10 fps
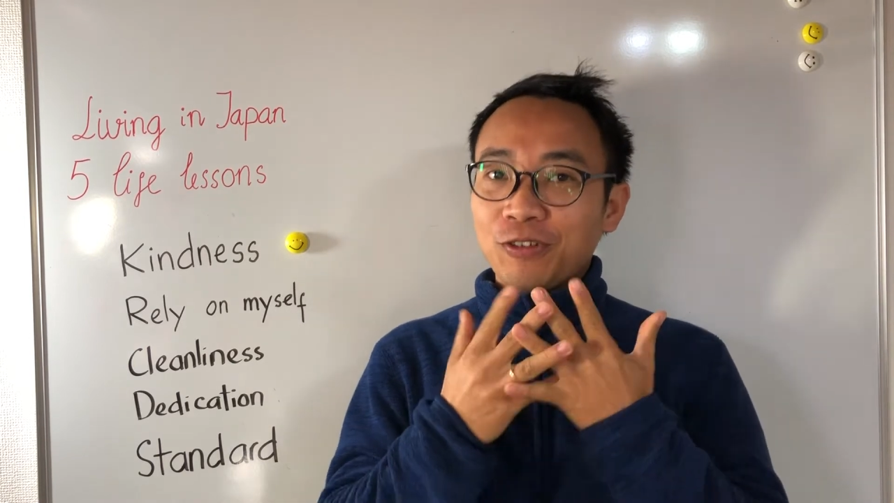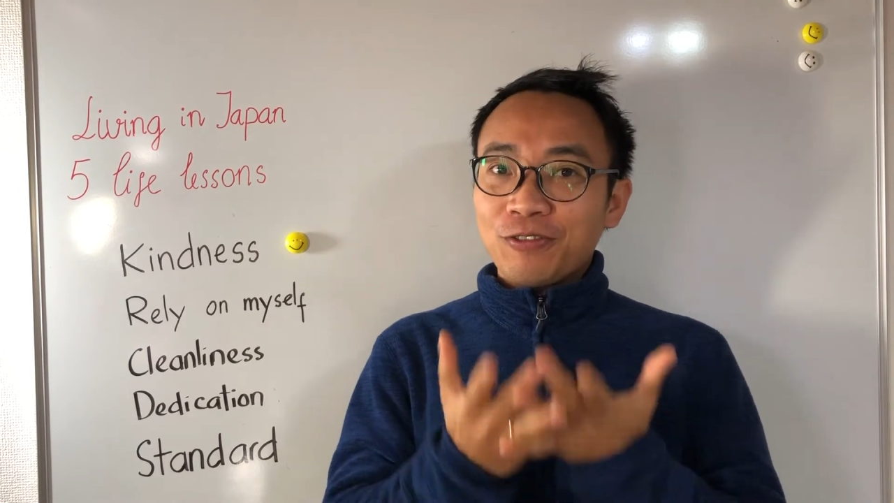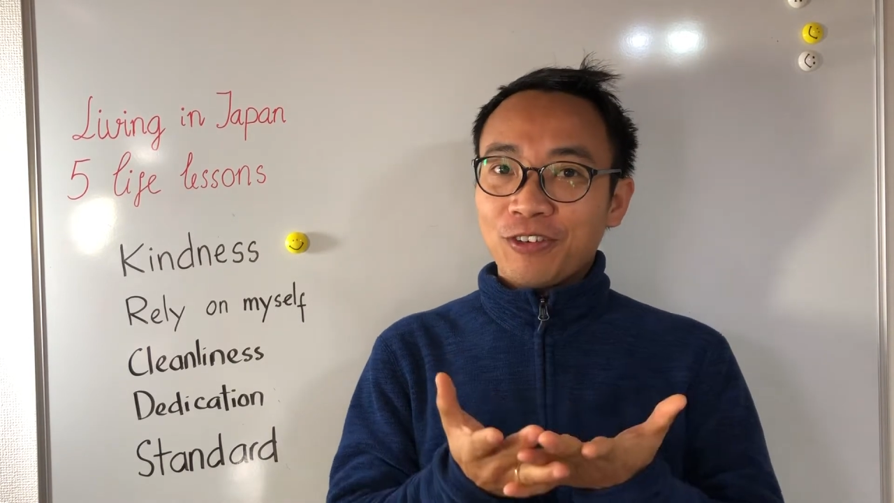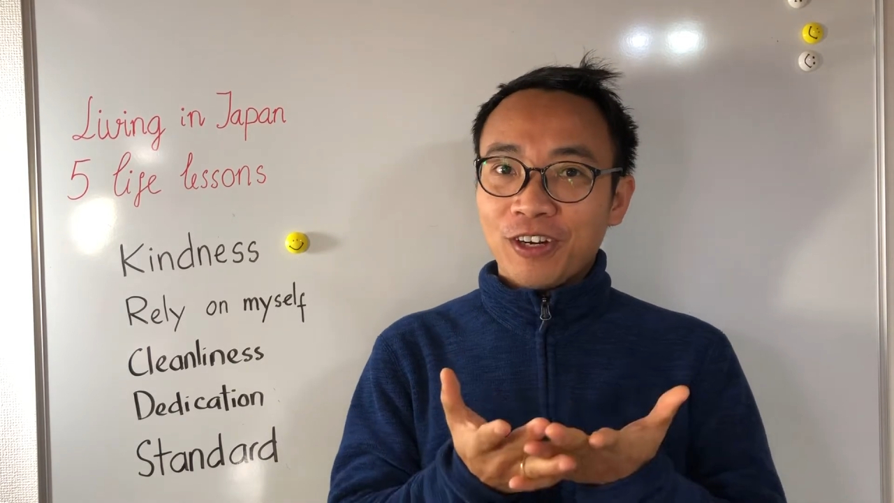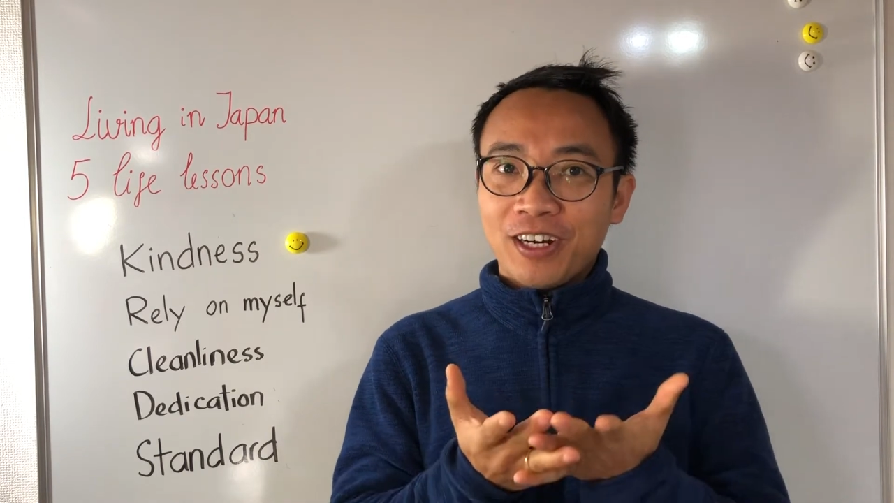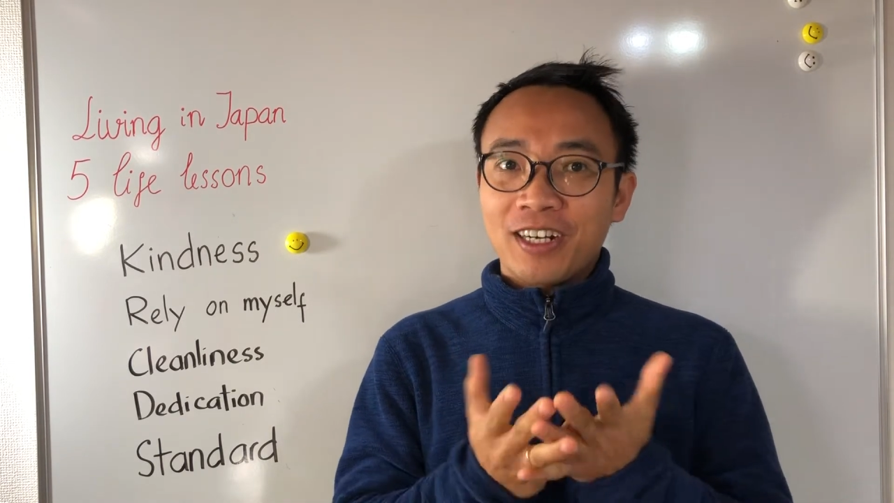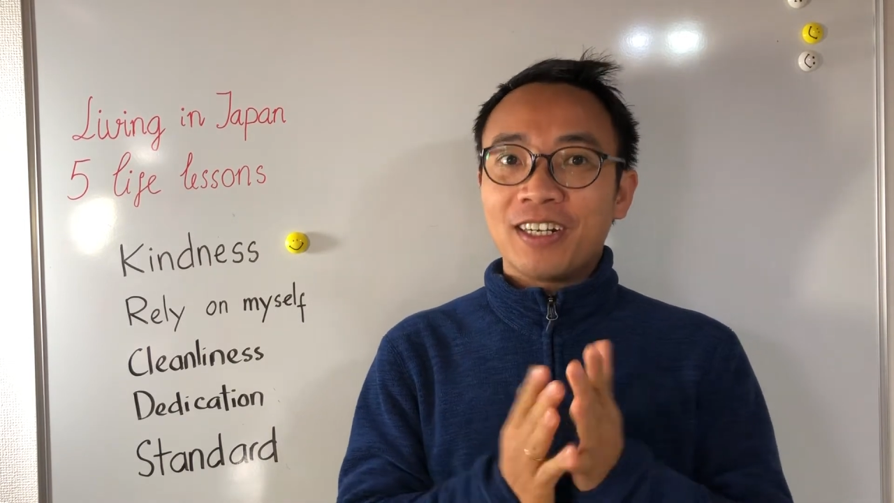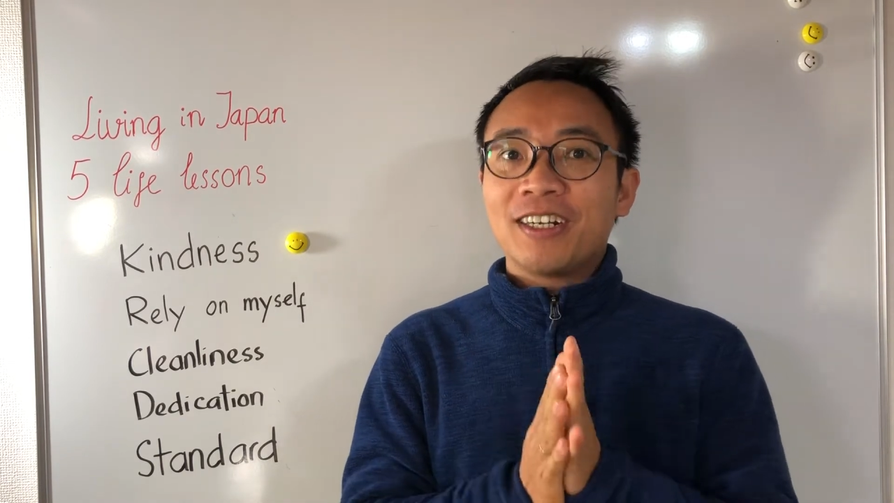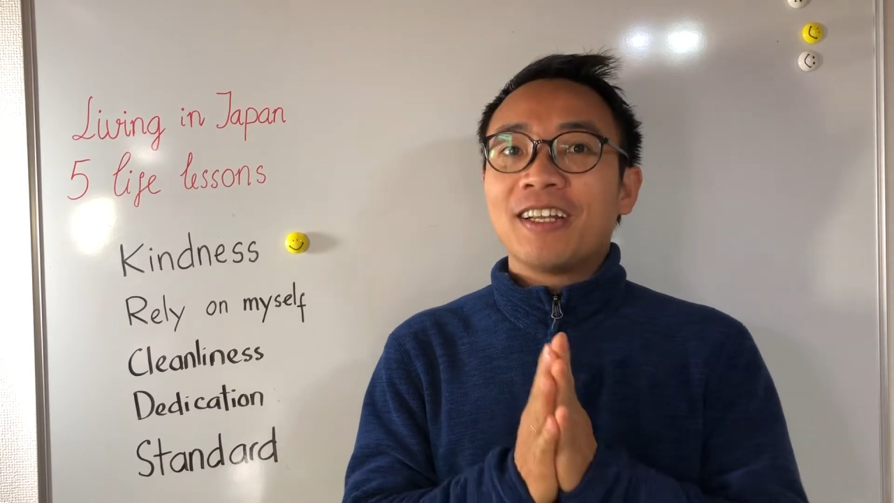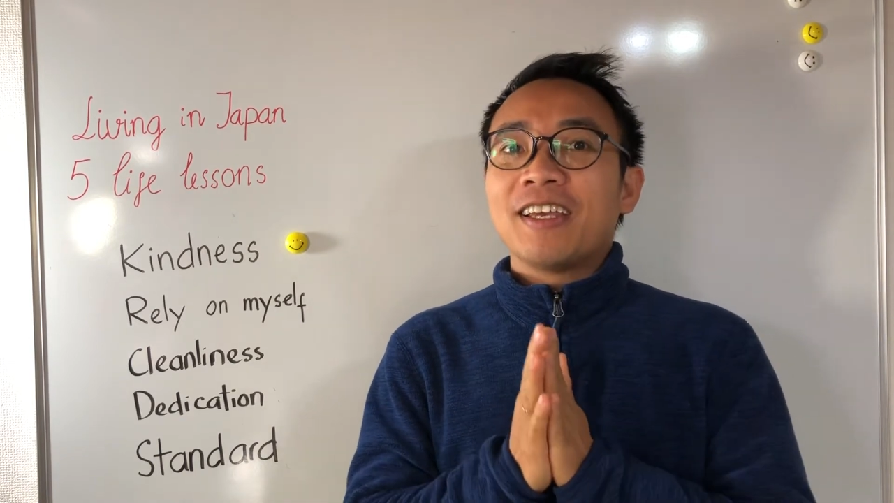far
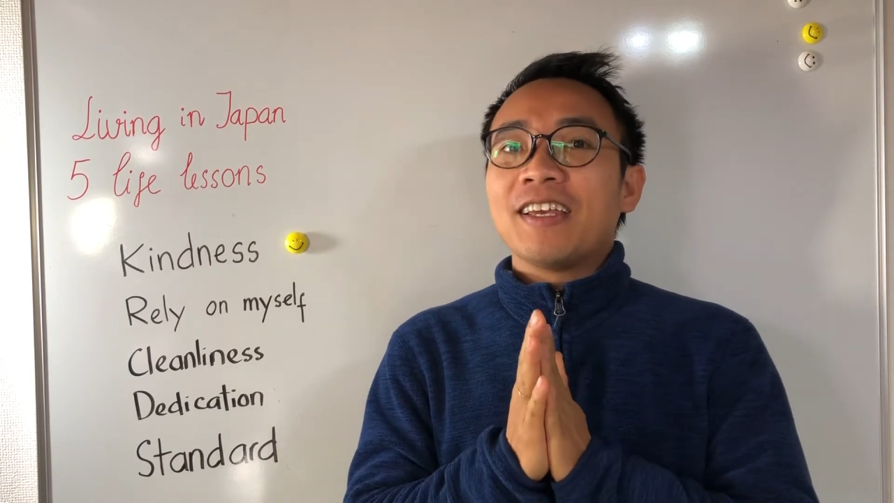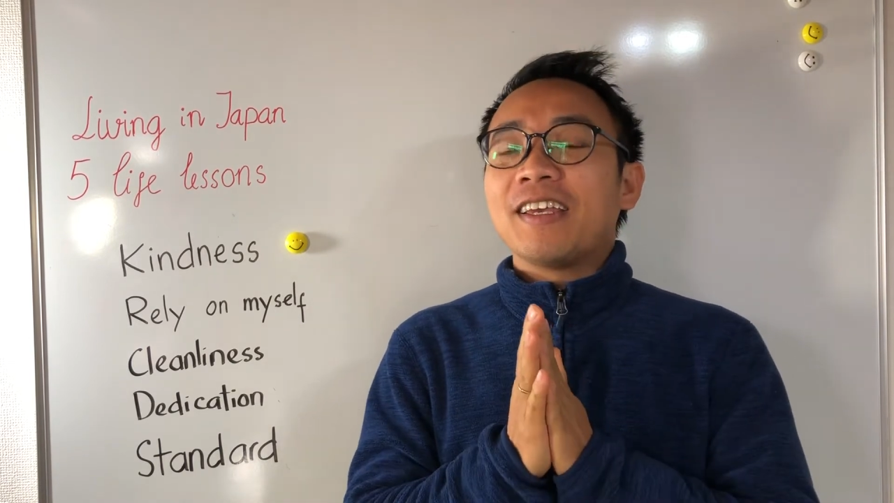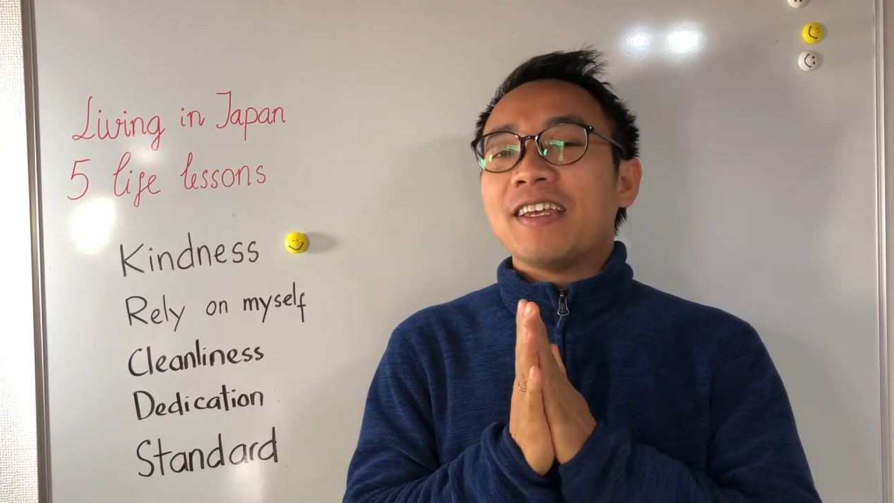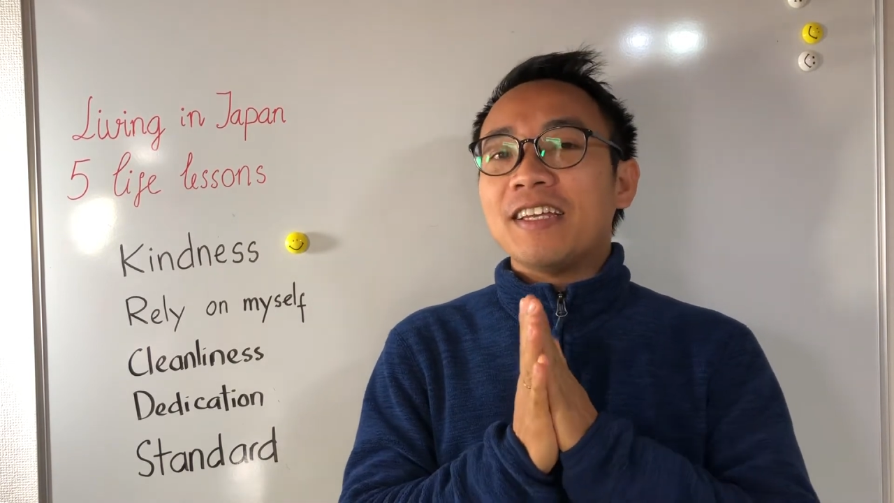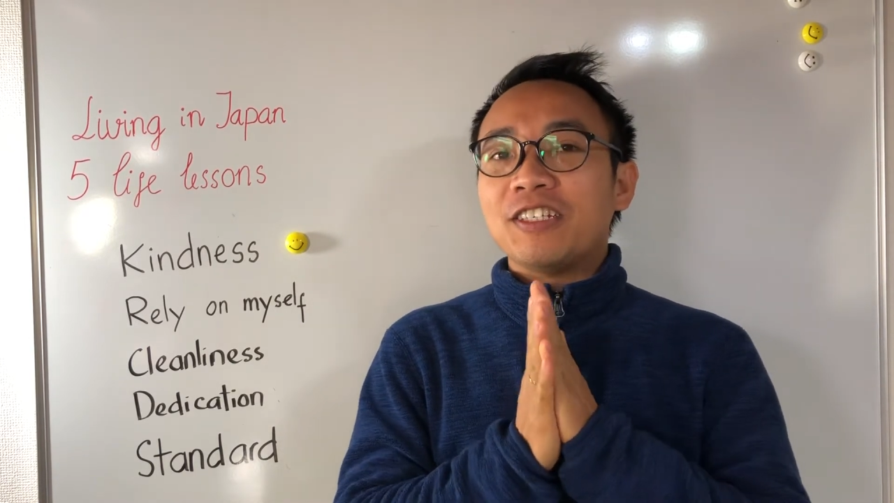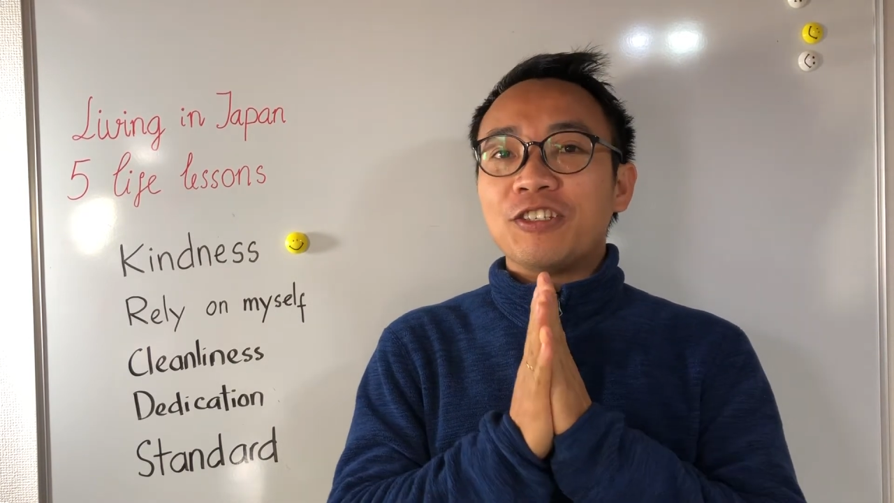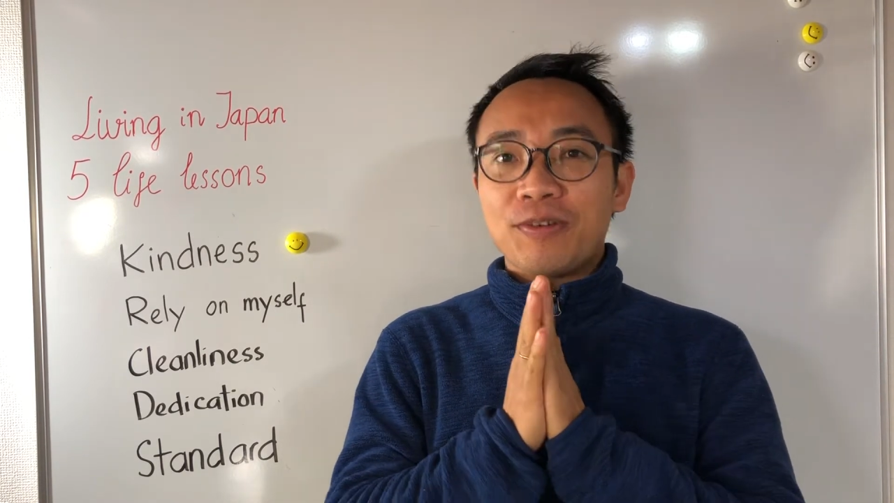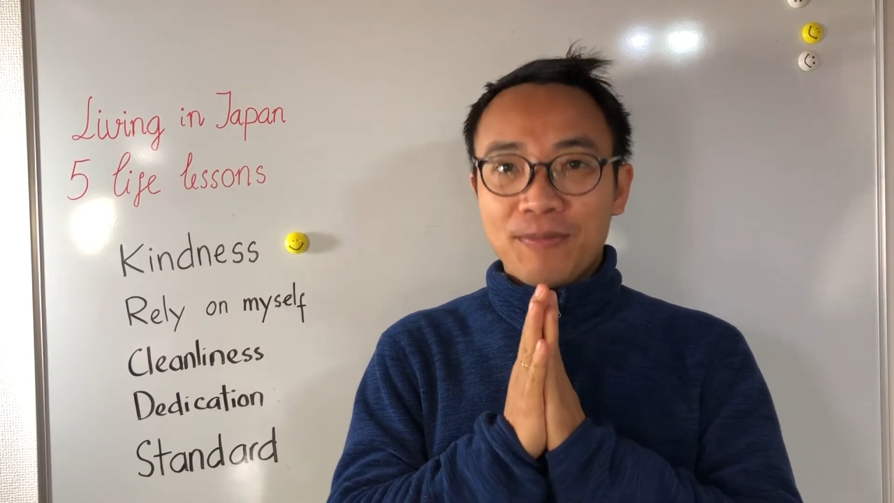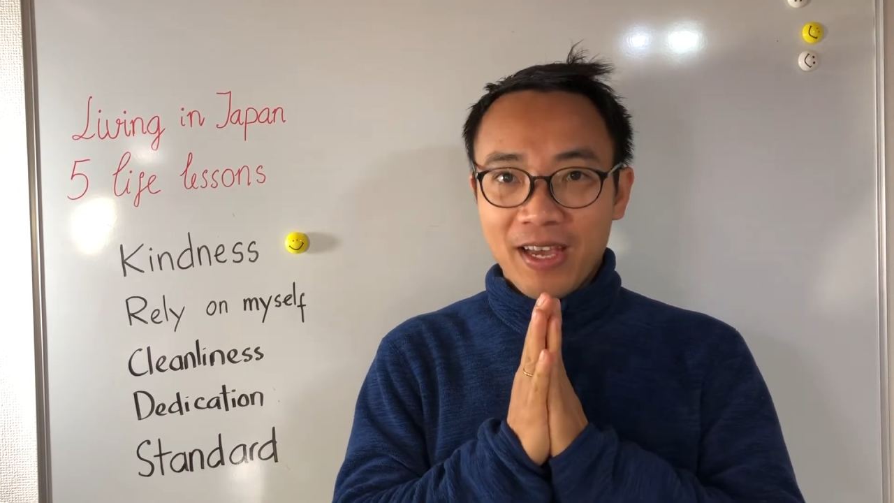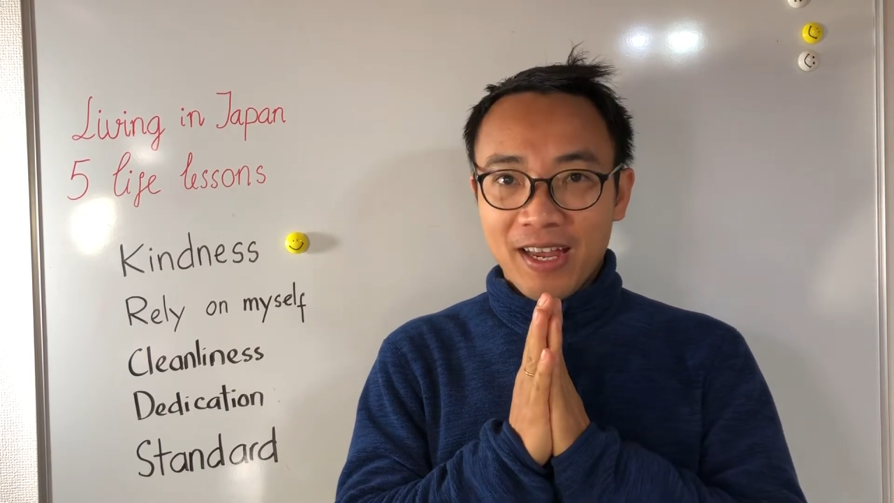in
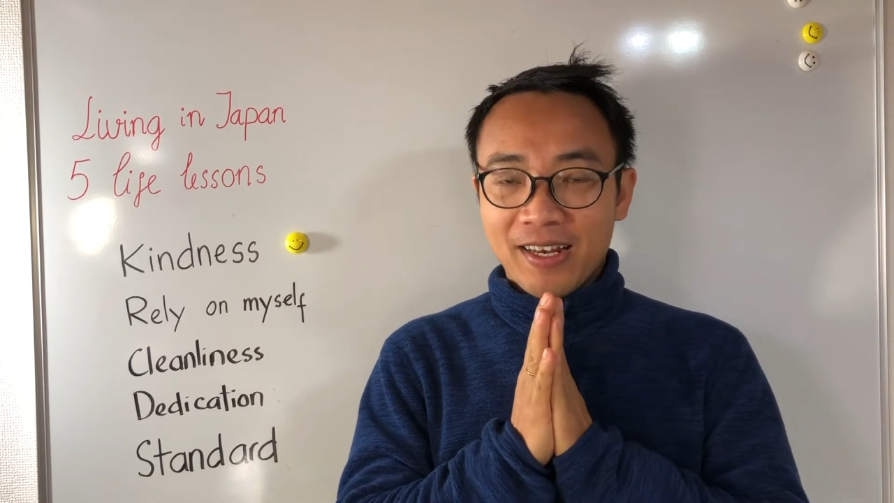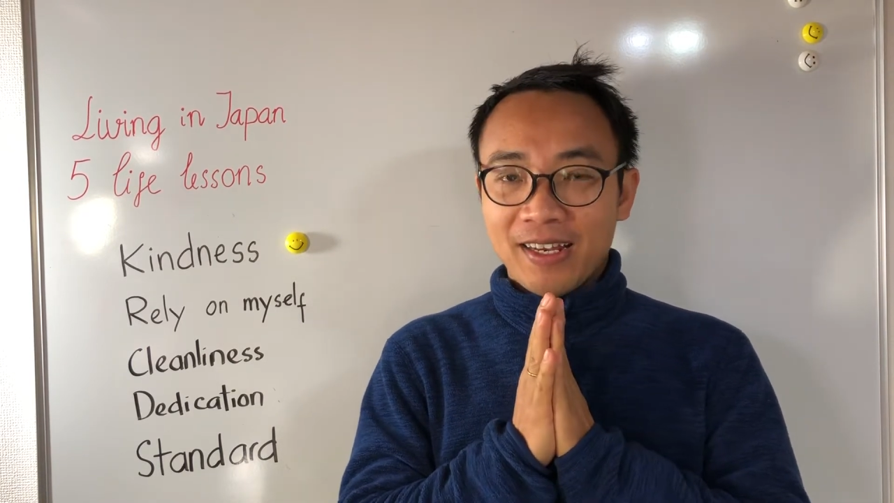Japan.